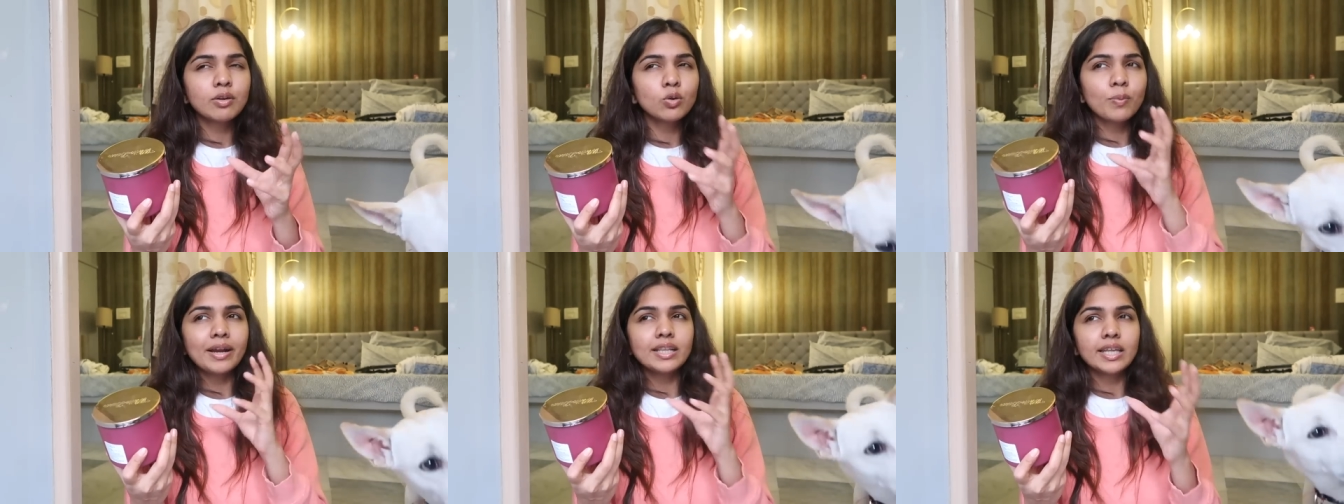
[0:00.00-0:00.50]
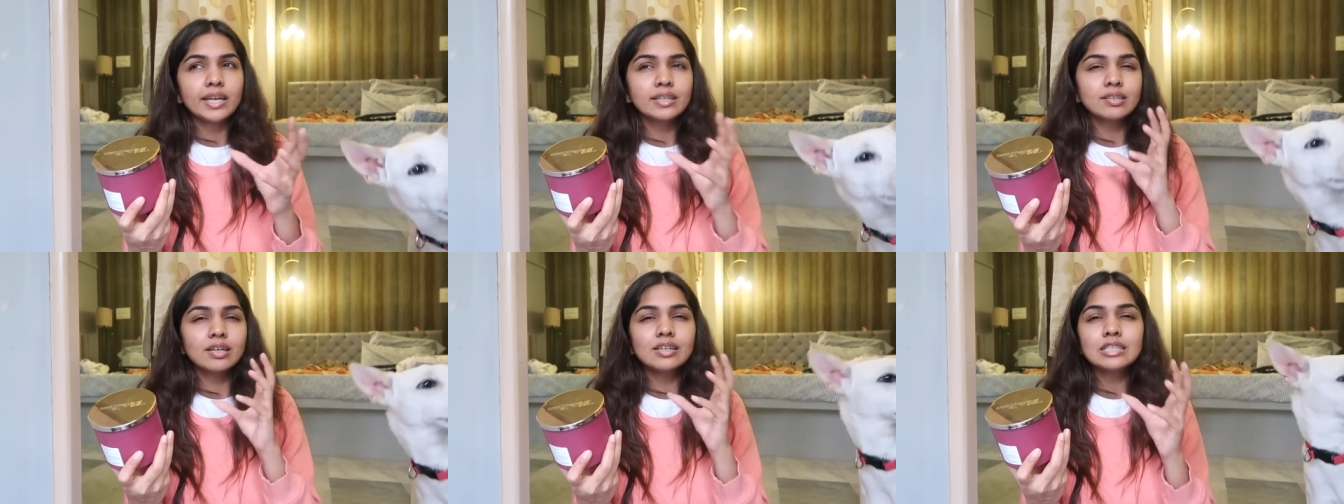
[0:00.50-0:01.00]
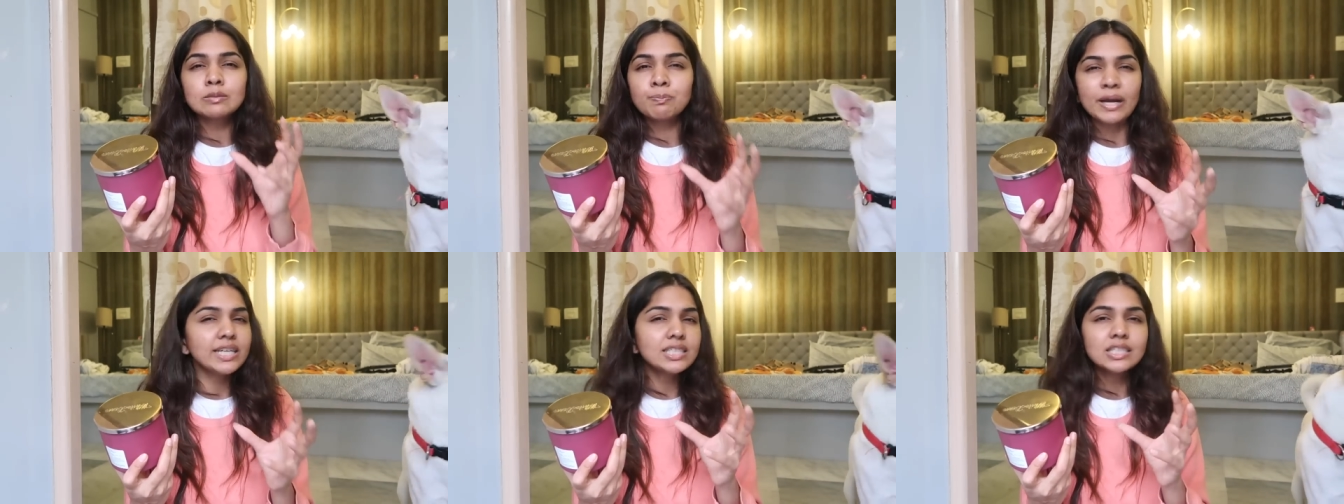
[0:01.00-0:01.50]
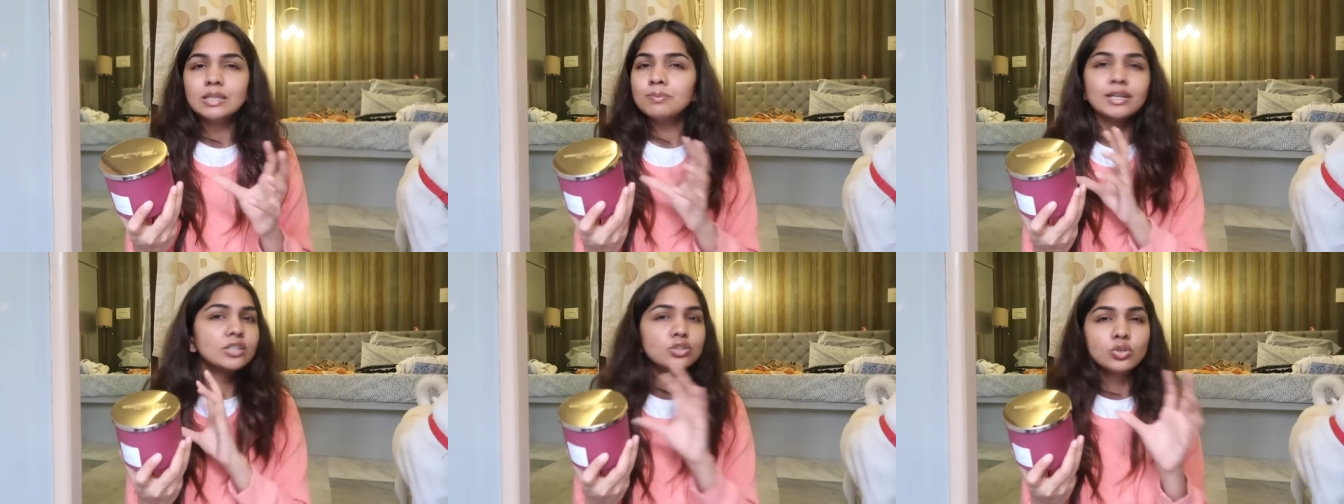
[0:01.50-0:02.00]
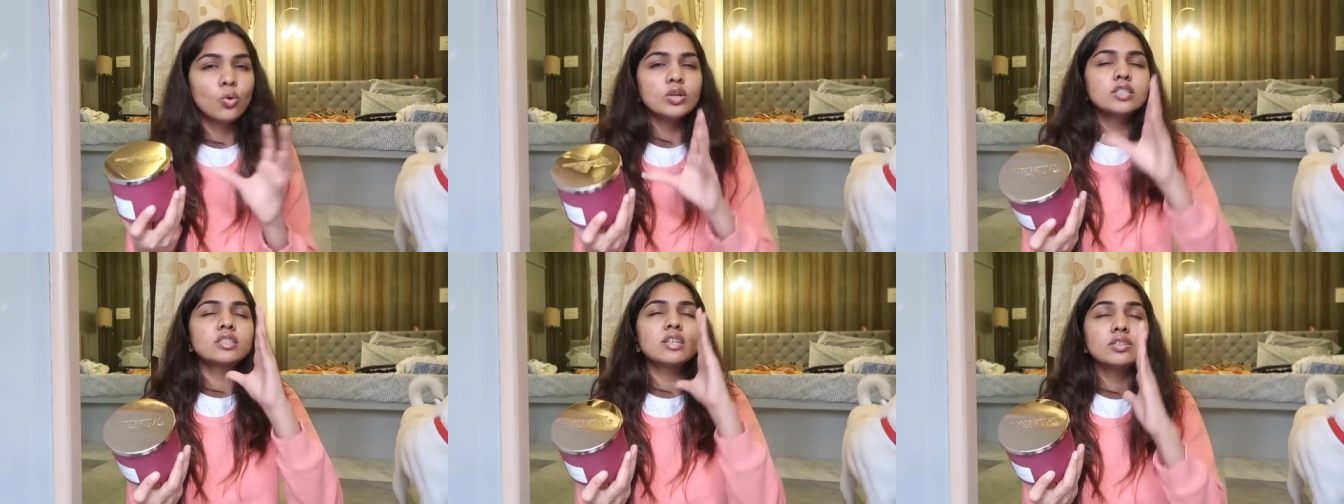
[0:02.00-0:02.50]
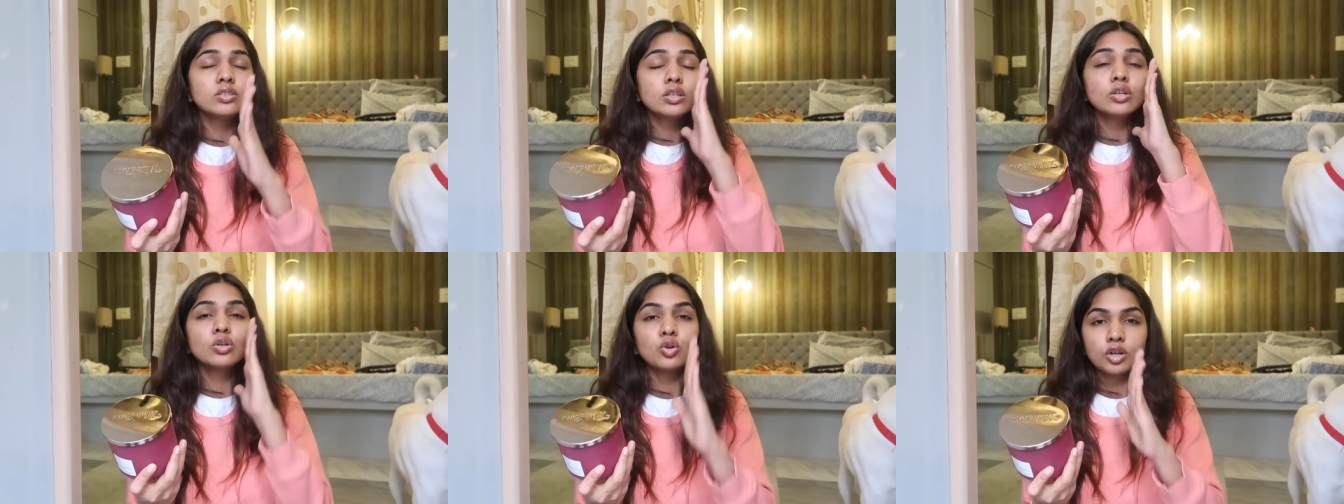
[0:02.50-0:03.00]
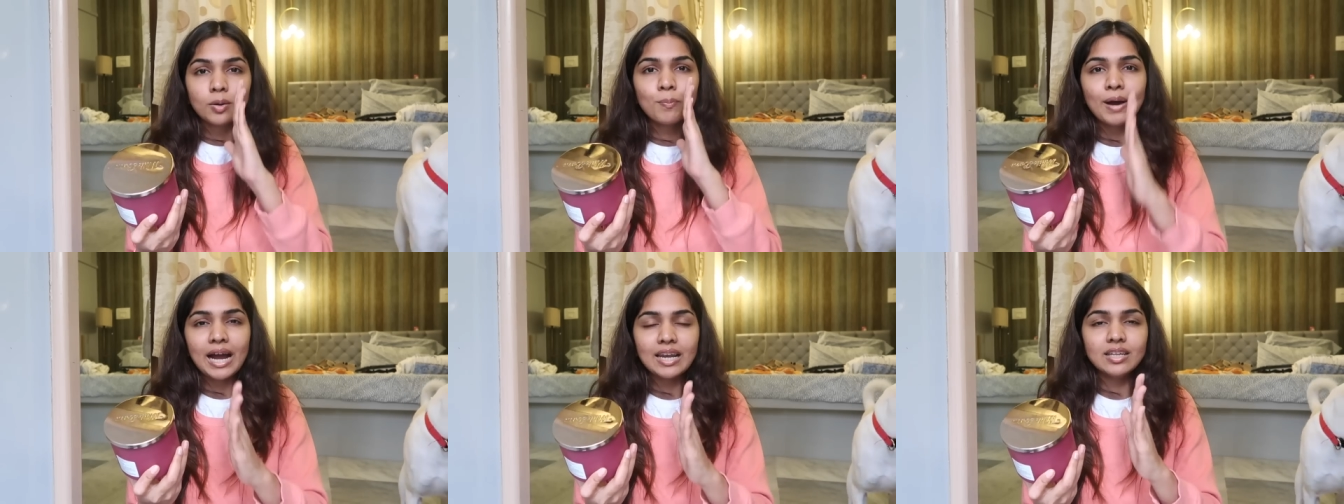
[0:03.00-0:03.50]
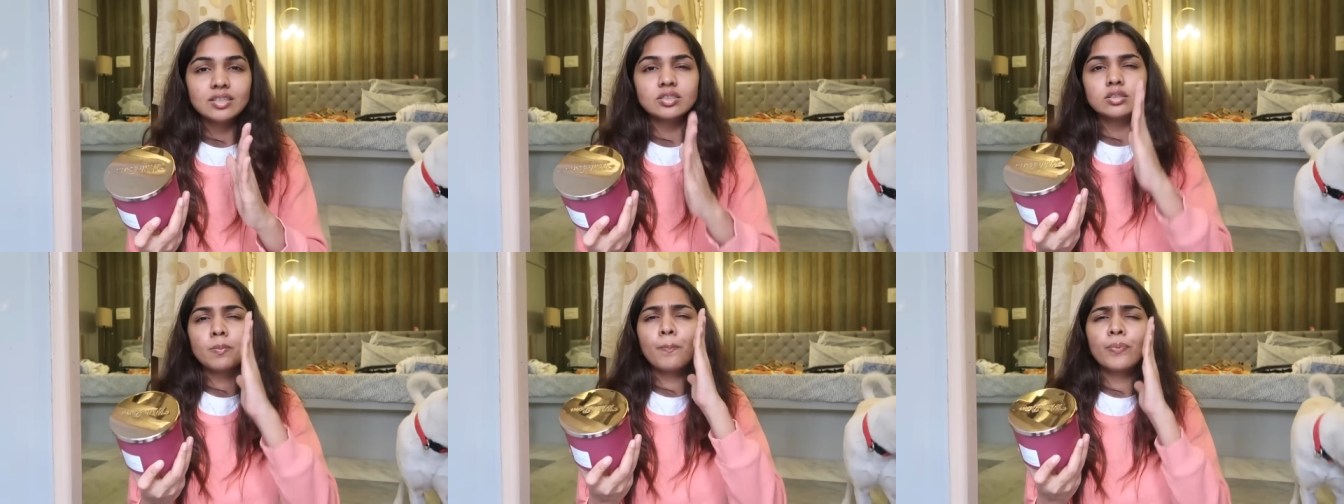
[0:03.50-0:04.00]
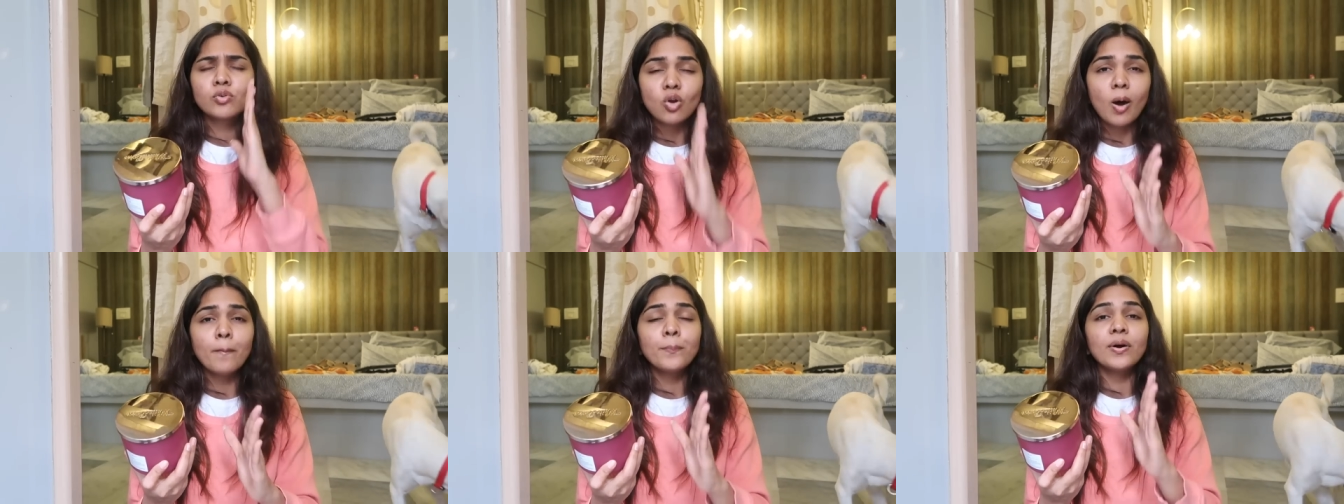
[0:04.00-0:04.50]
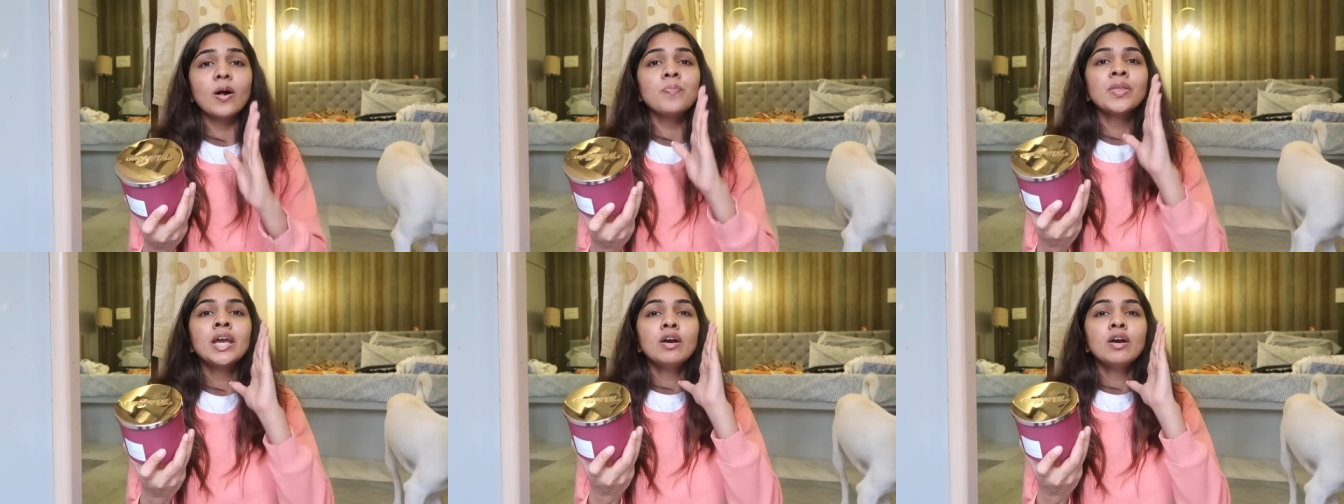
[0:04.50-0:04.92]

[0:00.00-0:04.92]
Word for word: You might think it's a little spicy, but no, it's such a good balance. It's a proper